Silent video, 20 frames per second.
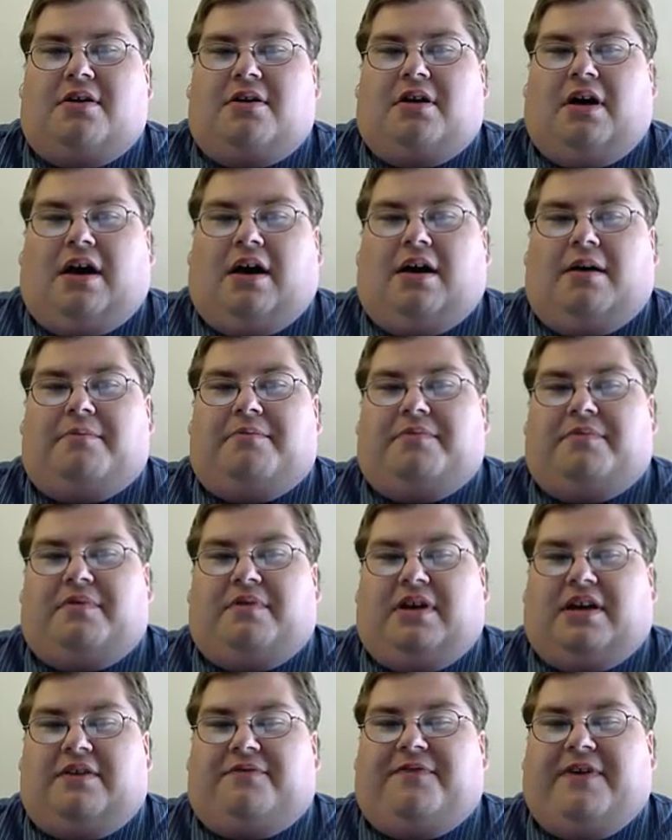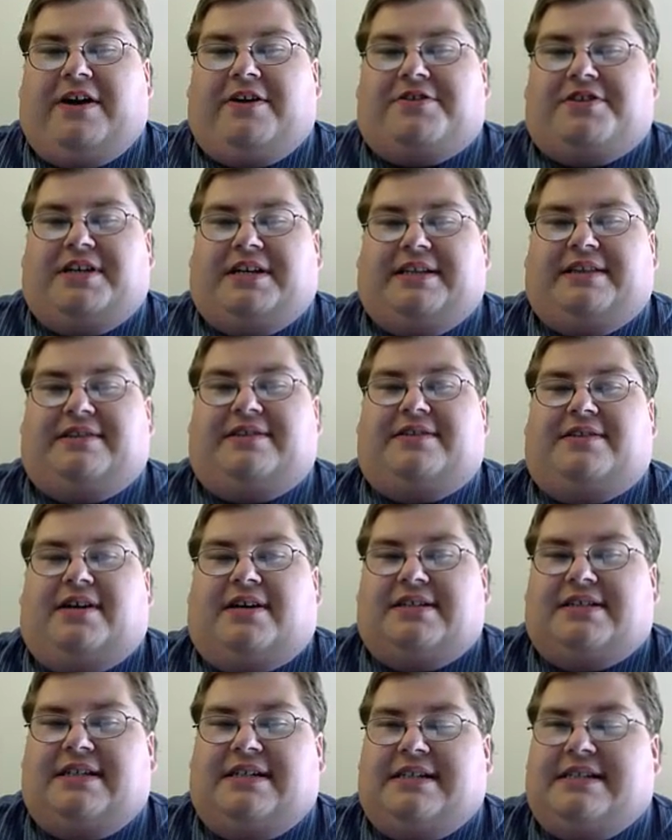The Confederacy
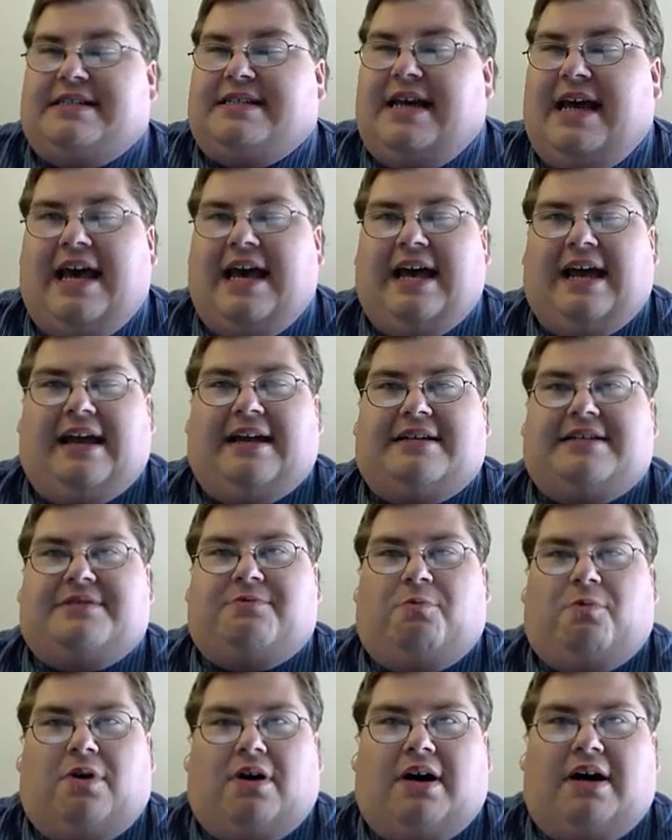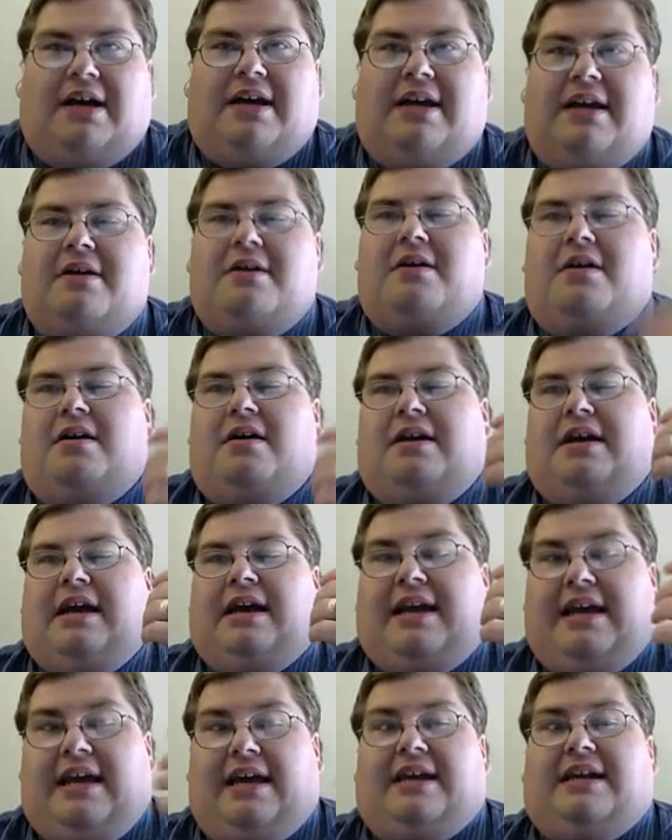doesn't tax. Why?
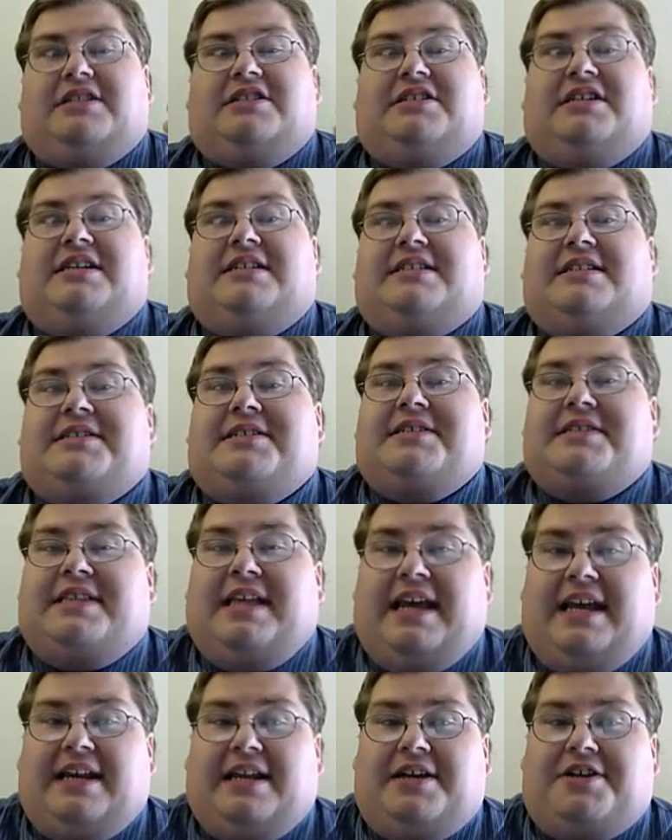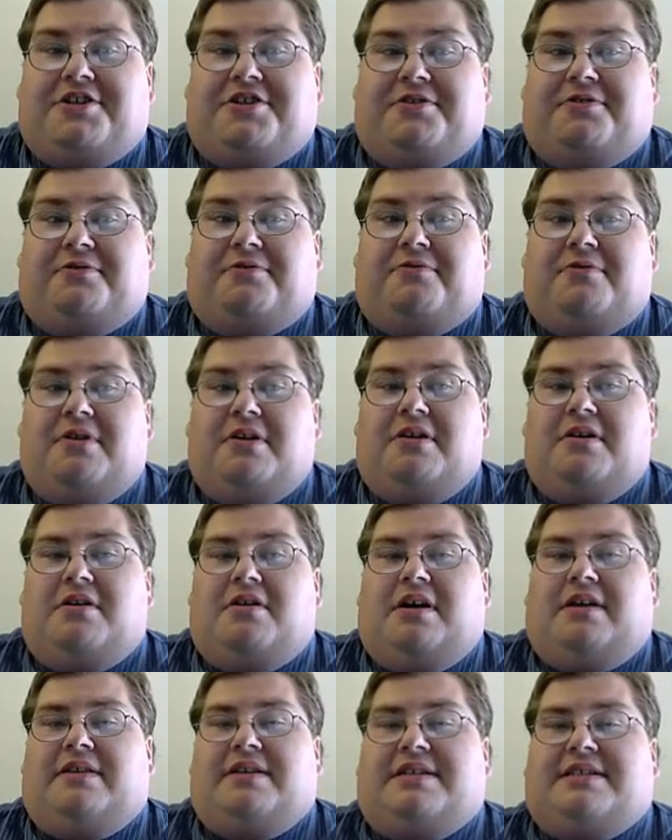Again, it's a state issue.
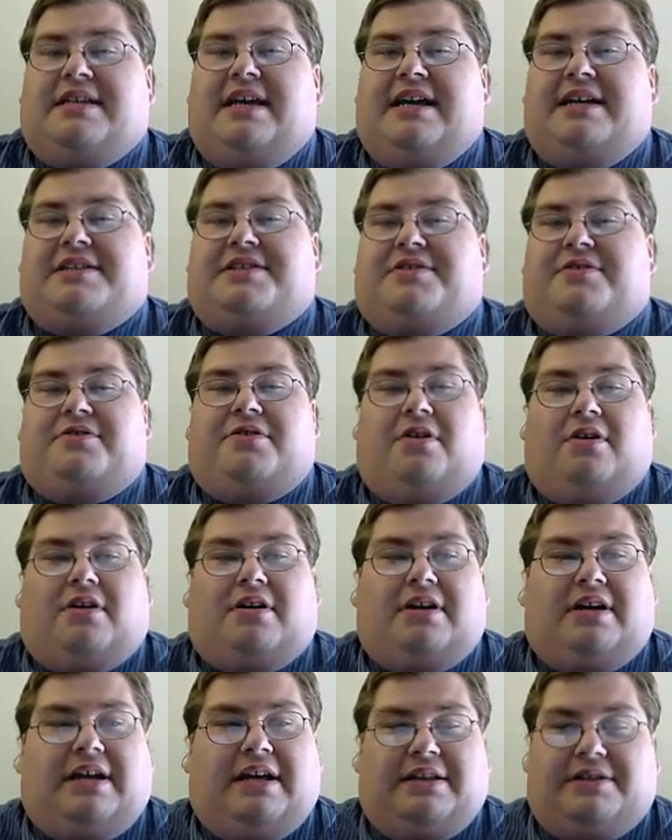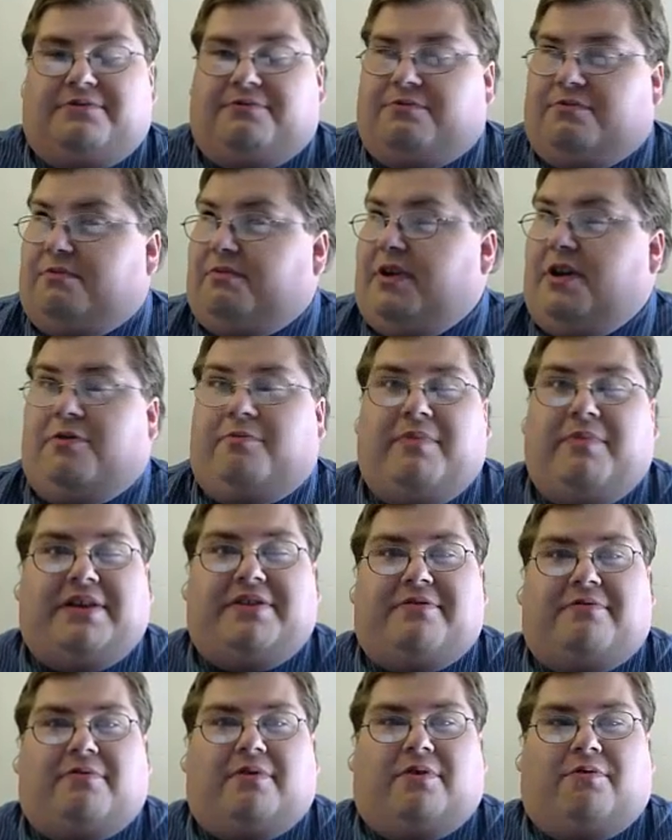And the states, they're not going to meet
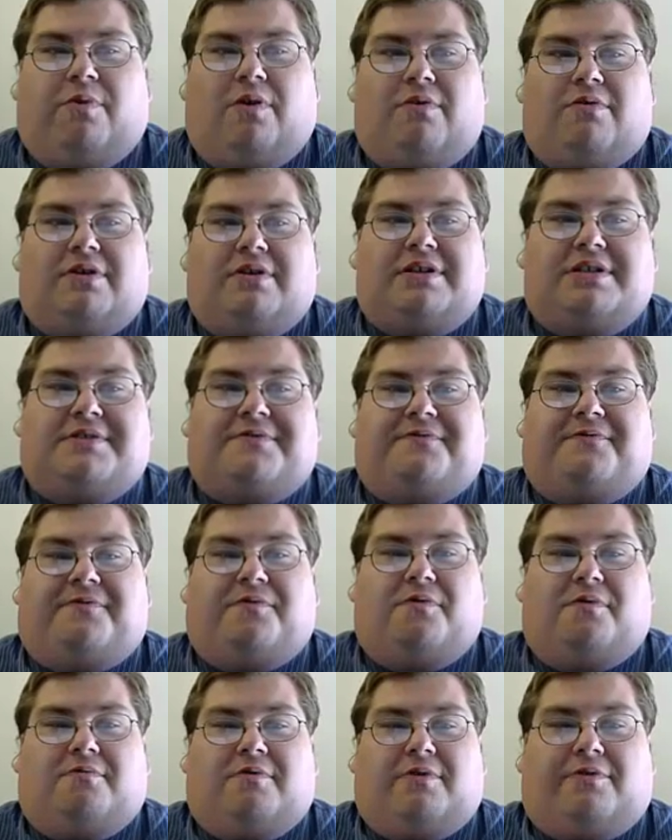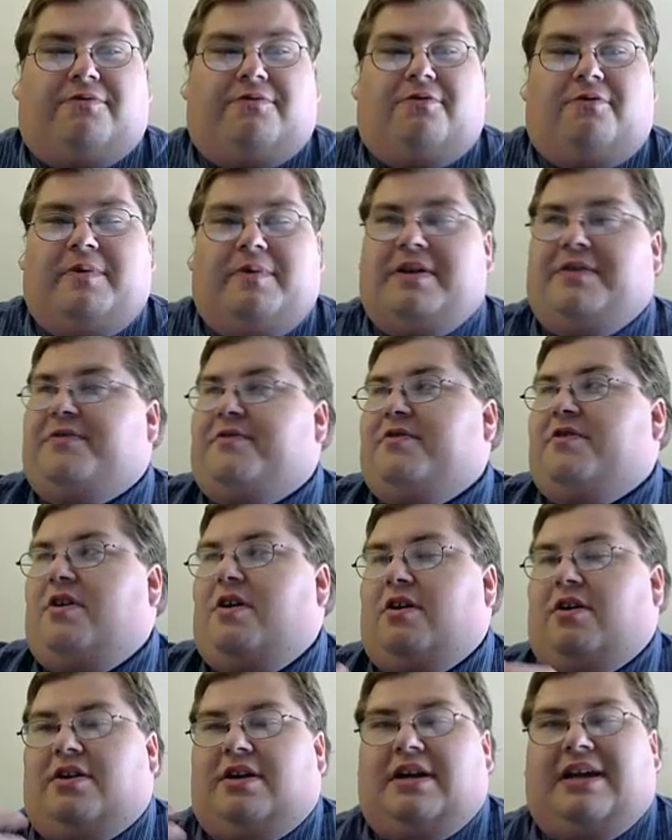their quotas for recruitment. They're
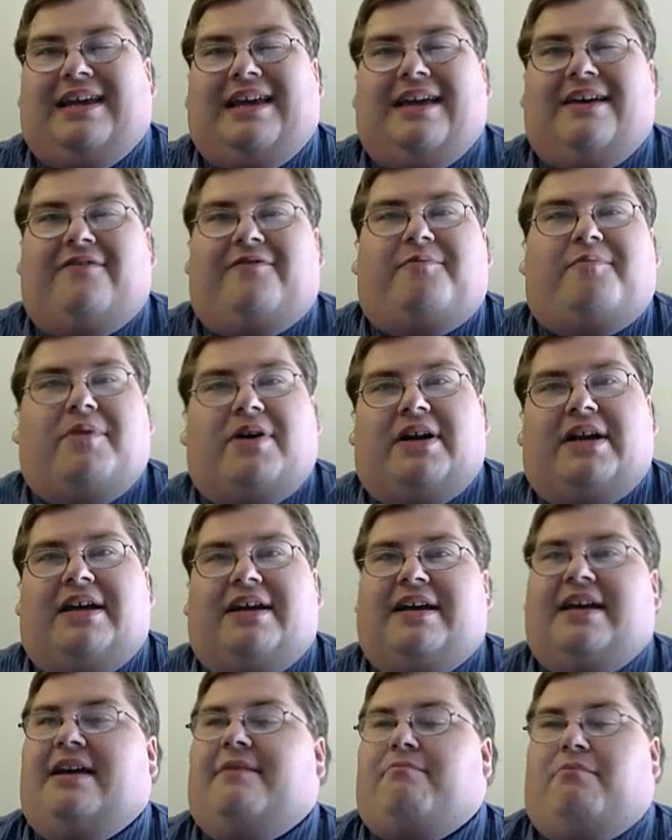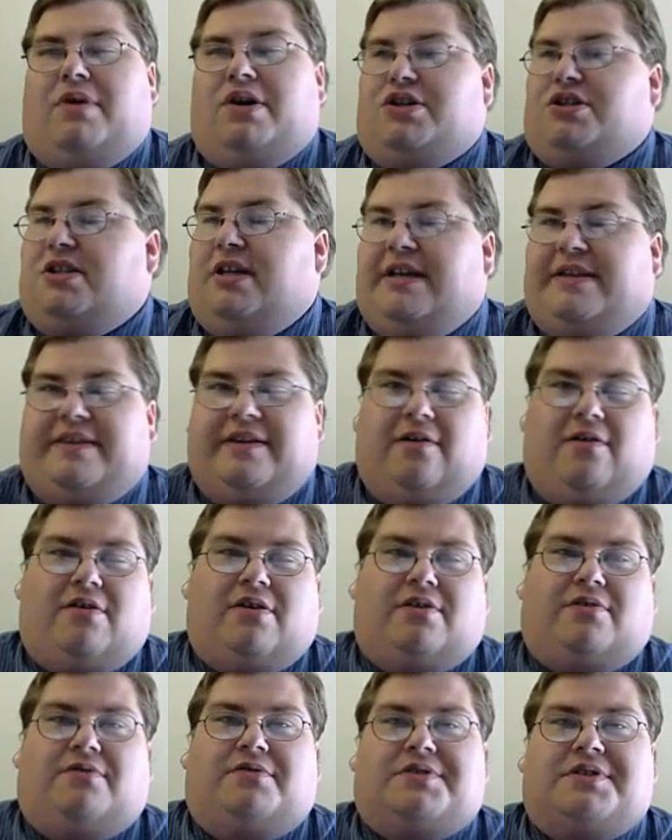not going to give money, again, much like the
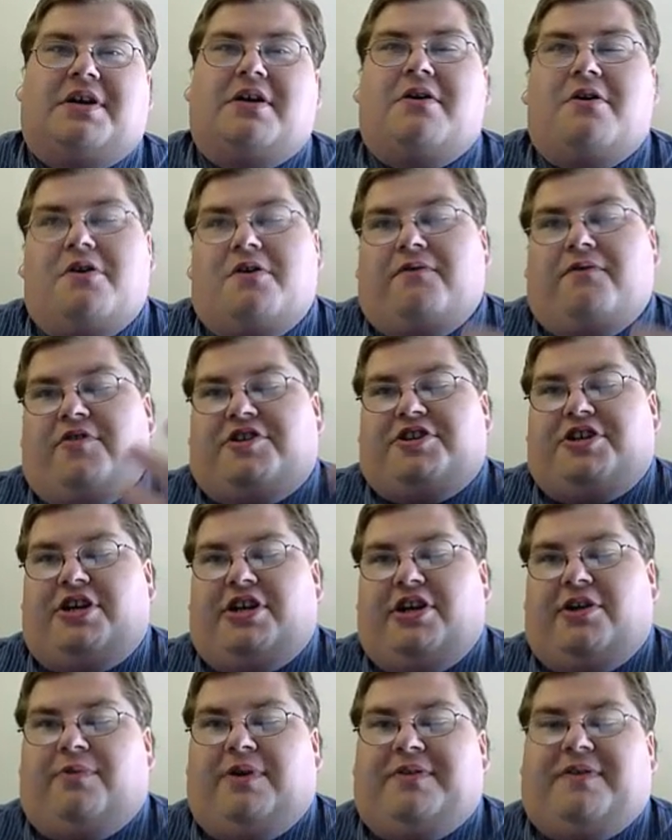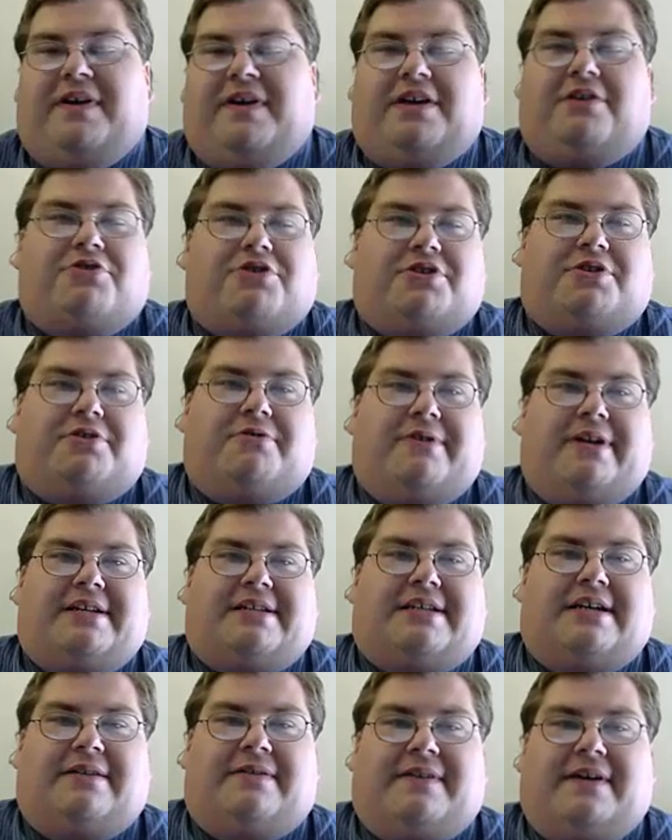Articles. Virginia, we think you should donate
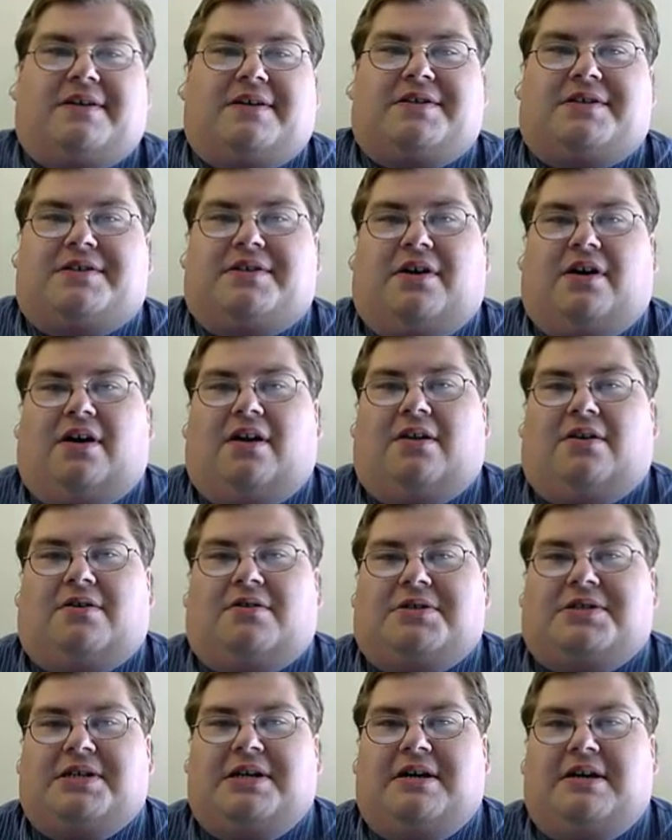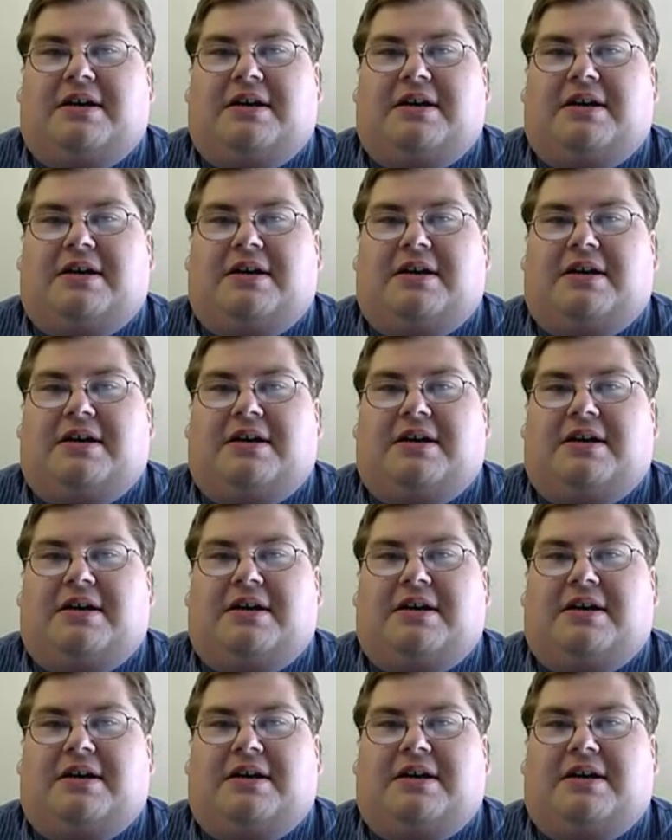$10,000.